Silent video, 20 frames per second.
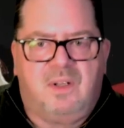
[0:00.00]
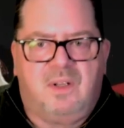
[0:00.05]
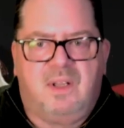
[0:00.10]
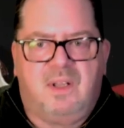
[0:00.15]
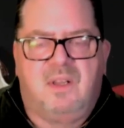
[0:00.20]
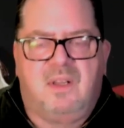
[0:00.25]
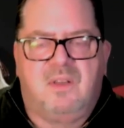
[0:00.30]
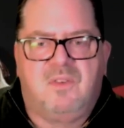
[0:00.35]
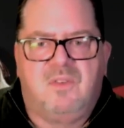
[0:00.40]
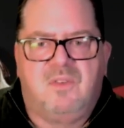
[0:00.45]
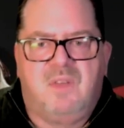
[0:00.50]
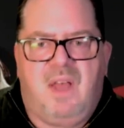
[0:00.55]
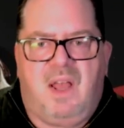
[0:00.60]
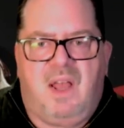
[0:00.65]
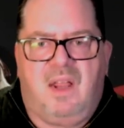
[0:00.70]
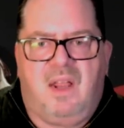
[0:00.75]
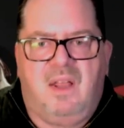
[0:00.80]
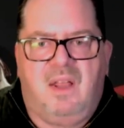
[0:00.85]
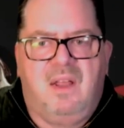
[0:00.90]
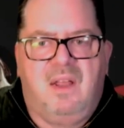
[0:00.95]
in this
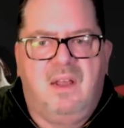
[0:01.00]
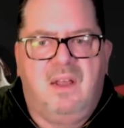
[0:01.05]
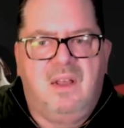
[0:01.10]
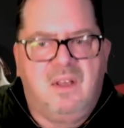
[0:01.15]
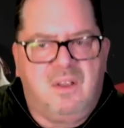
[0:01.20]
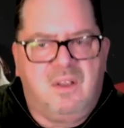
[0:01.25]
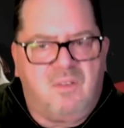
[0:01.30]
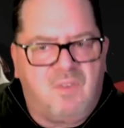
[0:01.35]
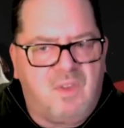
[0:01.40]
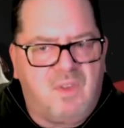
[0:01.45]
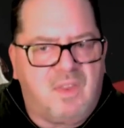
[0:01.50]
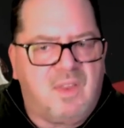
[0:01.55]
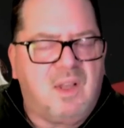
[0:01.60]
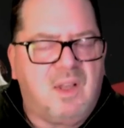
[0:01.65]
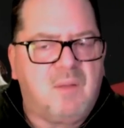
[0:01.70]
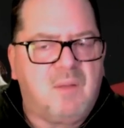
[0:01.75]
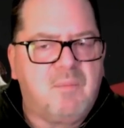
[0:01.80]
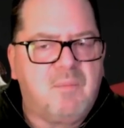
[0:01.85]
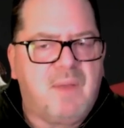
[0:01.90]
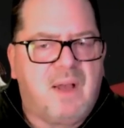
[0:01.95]
day. If you
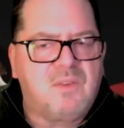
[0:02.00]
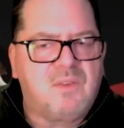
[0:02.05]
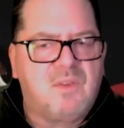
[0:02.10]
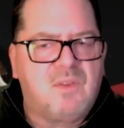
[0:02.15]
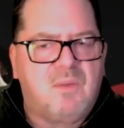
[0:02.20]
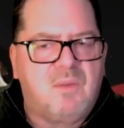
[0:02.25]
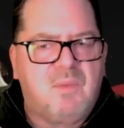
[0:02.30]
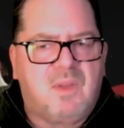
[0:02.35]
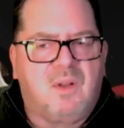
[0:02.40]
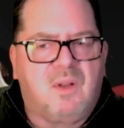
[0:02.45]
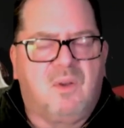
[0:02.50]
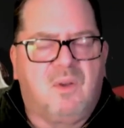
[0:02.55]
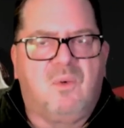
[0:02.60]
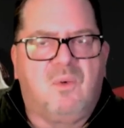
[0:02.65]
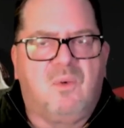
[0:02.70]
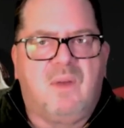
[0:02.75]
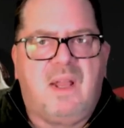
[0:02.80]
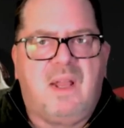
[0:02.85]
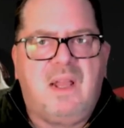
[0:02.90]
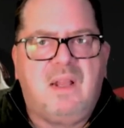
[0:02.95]
think about some of the
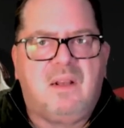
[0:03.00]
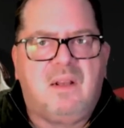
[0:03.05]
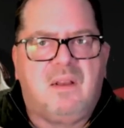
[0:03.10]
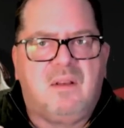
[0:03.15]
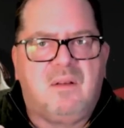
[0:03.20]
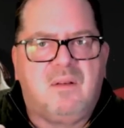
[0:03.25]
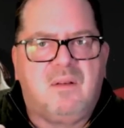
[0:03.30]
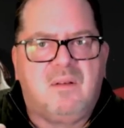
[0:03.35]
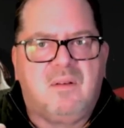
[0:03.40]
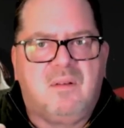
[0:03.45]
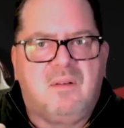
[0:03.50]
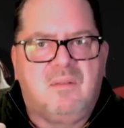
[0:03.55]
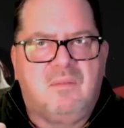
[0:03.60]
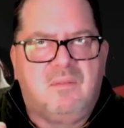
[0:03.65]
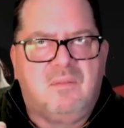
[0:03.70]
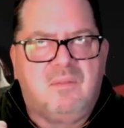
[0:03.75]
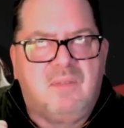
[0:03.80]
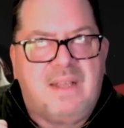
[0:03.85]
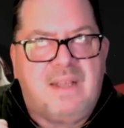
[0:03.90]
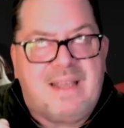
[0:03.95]
great
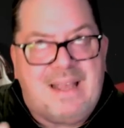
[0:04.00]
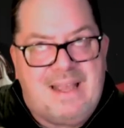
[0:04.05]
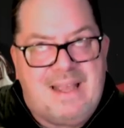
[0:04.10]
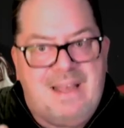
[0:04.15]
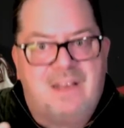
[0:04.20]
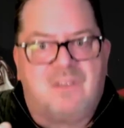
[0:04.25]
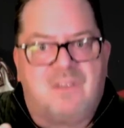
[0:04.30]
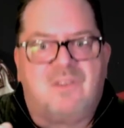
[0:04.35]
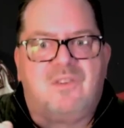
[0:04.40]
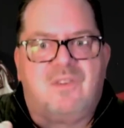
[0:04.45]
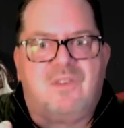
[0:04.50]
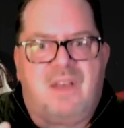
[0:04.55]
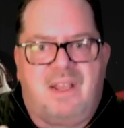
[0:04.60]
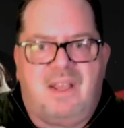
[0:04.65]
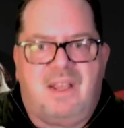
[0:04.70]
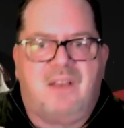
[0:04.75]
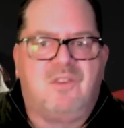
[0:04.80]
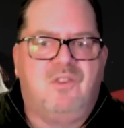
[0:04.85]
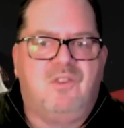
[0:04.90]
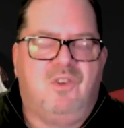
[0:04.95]
hits, I
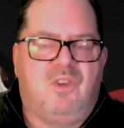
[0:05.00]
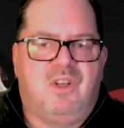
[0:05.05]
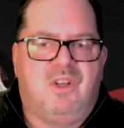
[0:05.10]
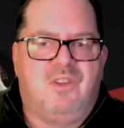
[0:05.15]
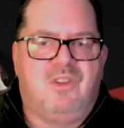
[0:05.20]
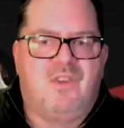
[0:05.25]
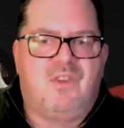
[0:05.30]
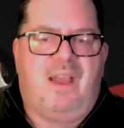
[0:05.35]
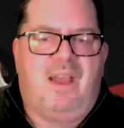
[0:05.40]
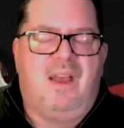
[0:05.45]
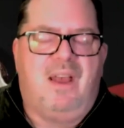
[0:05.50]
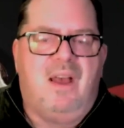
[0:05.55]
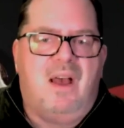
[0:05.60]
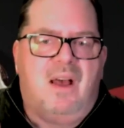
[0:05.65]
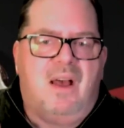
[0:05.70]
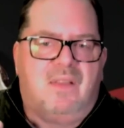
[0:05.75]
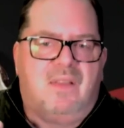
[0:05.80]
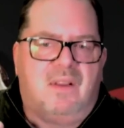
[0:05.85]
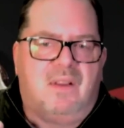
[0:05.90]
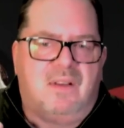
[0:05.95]
guess you could say,
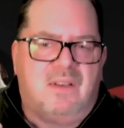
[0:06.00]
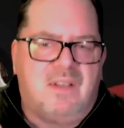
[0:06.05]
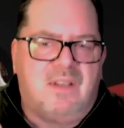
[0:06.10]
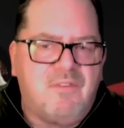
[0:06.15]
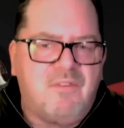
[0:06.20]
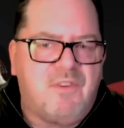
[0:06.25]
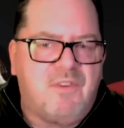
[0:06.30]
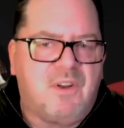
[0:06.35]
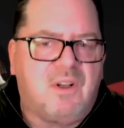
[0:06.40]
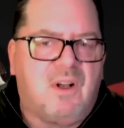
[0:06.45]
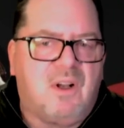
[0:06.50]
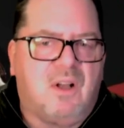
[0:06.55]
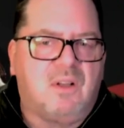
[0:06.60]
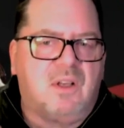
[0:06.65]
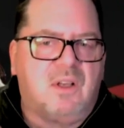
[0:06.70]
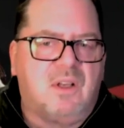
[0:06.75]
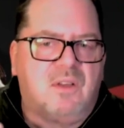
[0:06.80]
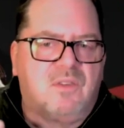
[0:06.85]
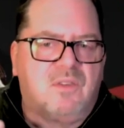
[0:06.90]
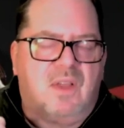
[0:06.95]
the
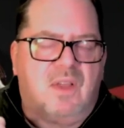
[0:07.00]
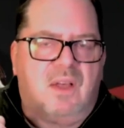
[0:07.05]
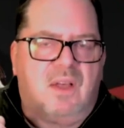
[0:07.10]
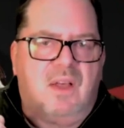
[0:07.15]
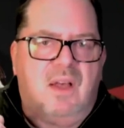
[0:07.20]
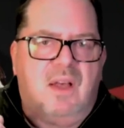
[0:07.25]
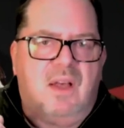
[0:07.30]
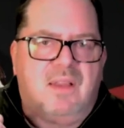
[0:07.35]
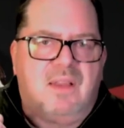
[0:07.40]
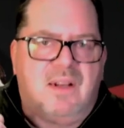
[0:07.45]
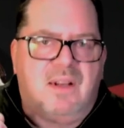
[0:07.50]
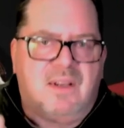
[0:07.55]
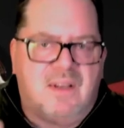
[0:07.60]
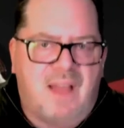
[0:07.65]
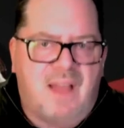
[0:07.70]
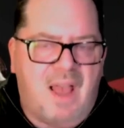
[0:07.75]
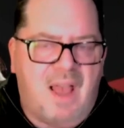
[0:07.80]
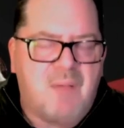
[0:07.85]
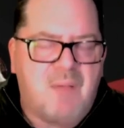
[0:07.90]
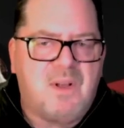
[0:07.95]
difficulties, the, the
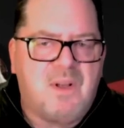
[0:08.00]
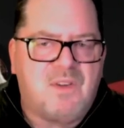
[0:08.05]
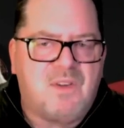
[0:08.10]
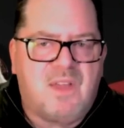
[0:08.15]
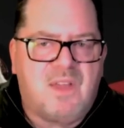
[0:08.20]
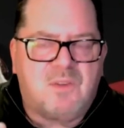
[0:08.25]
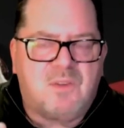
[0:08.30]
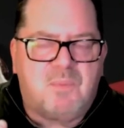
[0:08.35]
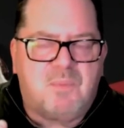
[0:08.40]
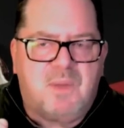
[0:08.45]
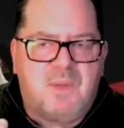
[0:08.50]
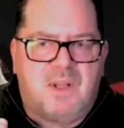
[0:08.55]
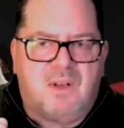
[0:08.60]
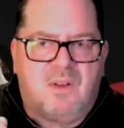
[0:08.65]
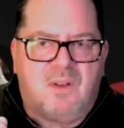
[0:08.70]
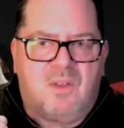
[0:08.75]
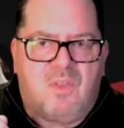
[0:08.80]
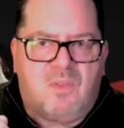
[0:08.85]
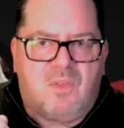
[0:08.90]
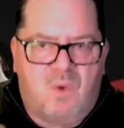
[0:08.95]
damage that's been
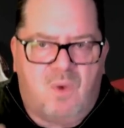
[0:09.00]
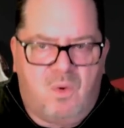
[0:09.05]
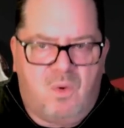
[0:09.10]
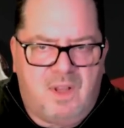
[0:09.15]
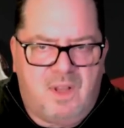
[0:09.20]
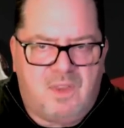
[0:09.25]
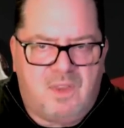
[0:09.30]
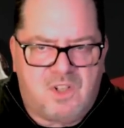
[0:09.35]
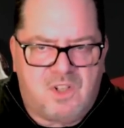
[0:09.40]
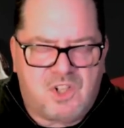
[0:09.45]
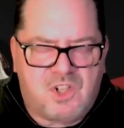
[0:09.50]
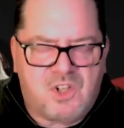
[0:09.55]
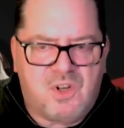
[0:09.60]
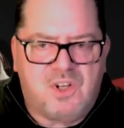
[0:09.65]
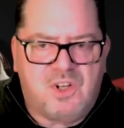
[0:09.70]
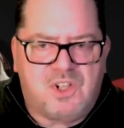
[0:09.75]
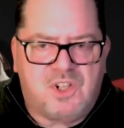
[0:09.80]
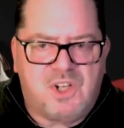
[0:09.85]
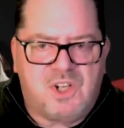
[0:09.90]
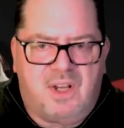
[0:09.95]
thrown at the
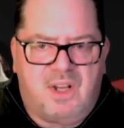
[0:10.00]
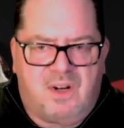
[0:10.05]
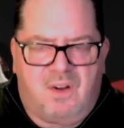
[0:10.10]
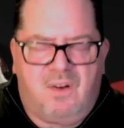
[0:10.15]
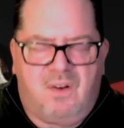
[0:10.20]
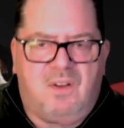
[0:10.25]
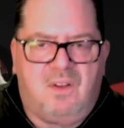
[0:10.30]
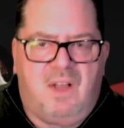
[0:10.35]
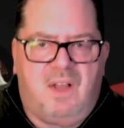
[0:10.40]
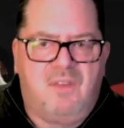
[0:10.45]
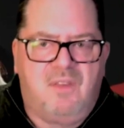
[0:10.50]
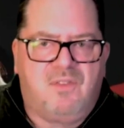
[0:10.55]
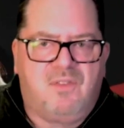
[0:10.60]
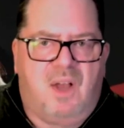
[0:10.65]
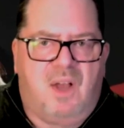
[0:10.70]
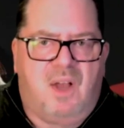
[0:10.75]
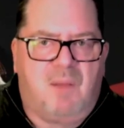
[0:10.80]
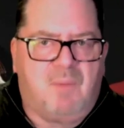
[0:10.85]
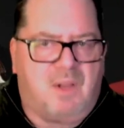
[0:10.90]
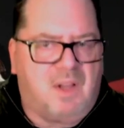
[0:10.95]
church in our
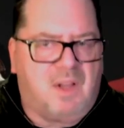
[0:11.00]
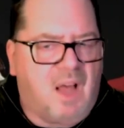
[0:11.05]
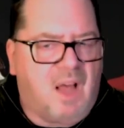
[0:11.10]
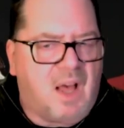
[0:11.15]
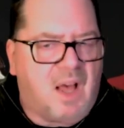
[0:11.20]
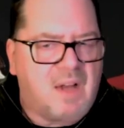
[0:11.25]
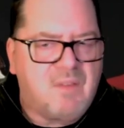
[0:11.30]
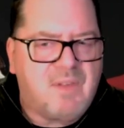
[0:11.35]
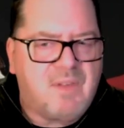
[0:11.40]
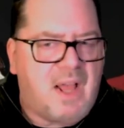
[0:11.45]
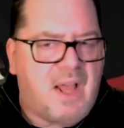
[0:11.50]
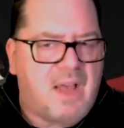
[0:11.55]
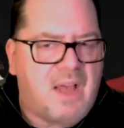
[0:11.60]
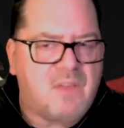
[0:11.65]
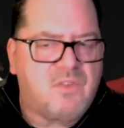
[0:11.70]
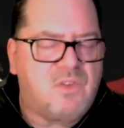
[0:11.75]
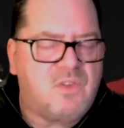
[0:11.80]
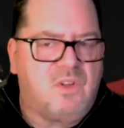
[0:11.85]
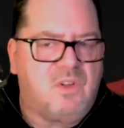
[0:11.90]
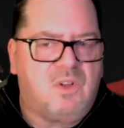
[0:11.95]
lifetime, a lot of it
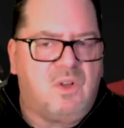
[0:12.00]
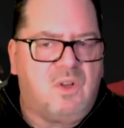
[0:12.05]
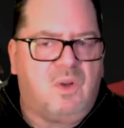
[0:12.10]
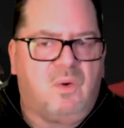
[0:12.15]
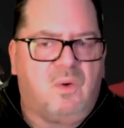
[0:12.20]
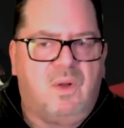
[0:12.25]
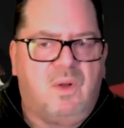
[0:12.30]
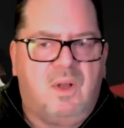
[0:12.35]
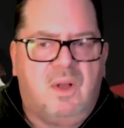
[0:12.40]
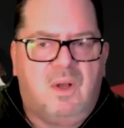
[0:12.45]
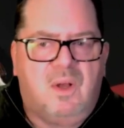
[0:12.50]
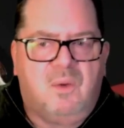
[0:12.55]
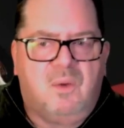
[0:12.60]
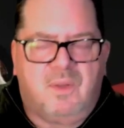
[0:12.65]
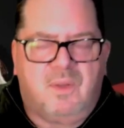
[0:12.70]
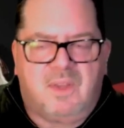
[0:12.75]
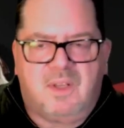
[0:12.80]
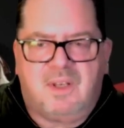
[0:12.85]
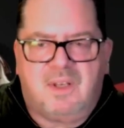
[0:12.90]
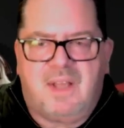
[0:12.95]
has to do
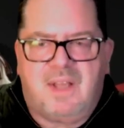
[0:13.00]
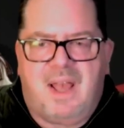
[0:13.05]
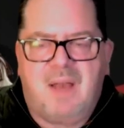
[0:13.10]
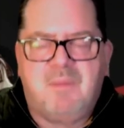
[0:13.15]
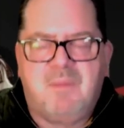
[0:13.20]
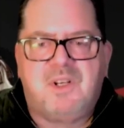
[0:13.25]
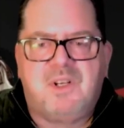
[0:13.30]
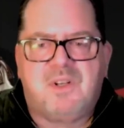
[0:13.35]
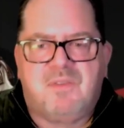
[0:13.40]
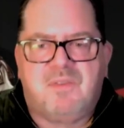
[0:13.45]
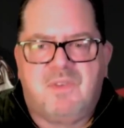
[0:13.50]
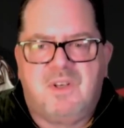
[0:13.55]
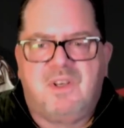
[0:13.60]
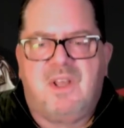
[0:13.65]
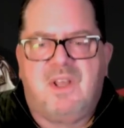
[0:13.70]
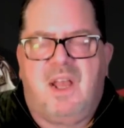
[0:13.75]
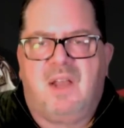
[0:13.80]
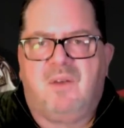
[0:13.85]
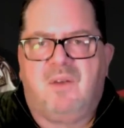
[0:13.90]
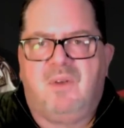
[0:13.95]
with the damage of
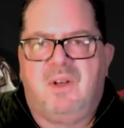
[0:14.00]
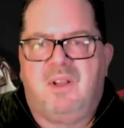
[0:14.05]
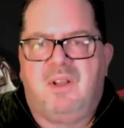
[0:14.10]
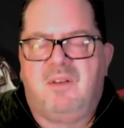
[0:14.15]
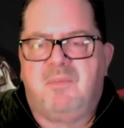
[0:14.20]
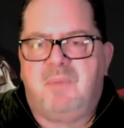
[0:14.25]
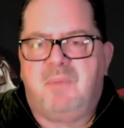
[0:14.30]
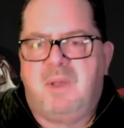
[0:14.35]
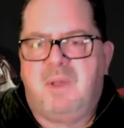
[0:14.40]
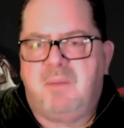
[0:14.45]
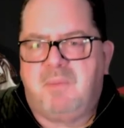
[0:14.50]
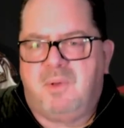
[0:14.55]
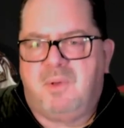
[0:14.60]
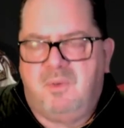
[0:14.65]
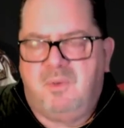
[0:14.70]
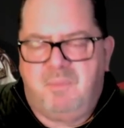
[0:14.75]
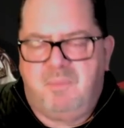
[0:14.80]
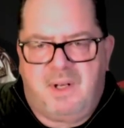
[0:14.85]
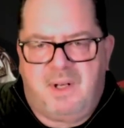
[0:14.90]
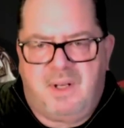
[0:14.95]
integrity of people
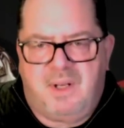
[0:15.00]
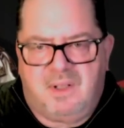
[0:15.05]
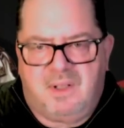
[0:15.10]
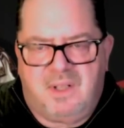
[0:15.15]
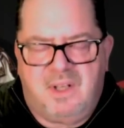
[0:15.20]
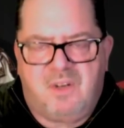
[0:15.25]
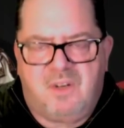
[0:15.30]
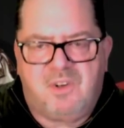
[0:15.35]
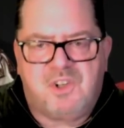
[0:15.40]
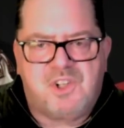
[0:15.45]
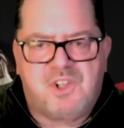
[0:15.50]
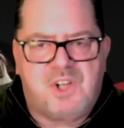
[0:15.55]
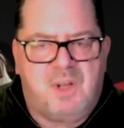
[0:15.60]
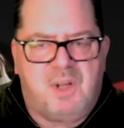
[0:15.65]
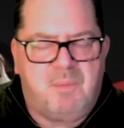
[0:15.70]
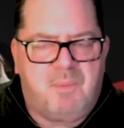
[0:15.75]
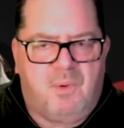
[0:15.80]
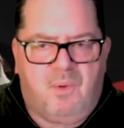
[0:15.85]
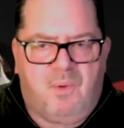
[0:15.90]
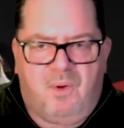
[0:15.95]
who've been in
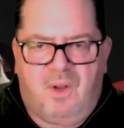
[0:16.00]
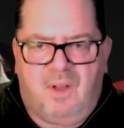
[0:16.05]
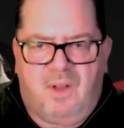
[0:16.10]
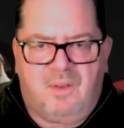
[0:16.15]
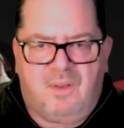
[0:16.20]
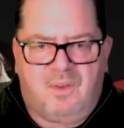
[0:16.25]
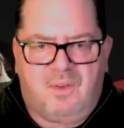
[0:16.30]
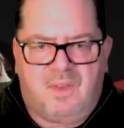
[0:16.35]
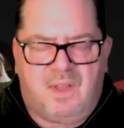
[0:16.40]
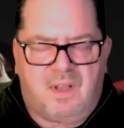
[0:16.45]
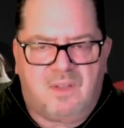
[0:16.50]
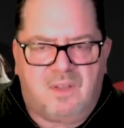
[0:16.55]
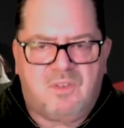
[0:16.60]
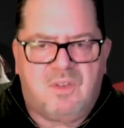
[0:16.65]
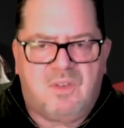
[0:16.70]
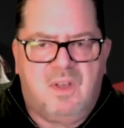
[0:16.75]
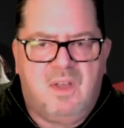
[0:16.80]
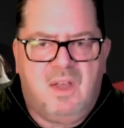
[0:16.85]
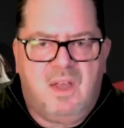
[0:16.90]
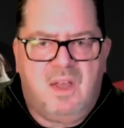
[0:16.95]
leadership or other
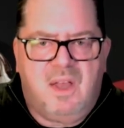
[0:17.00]
things.